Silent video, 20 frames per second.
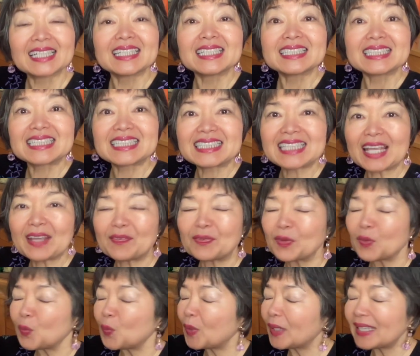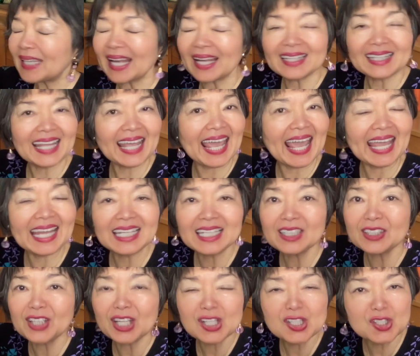safe, without any
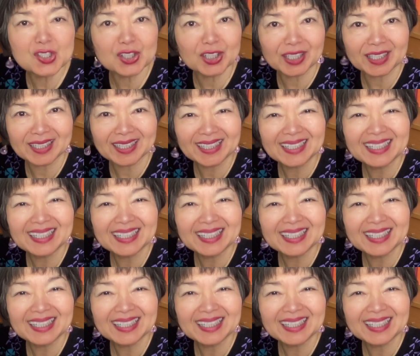danger.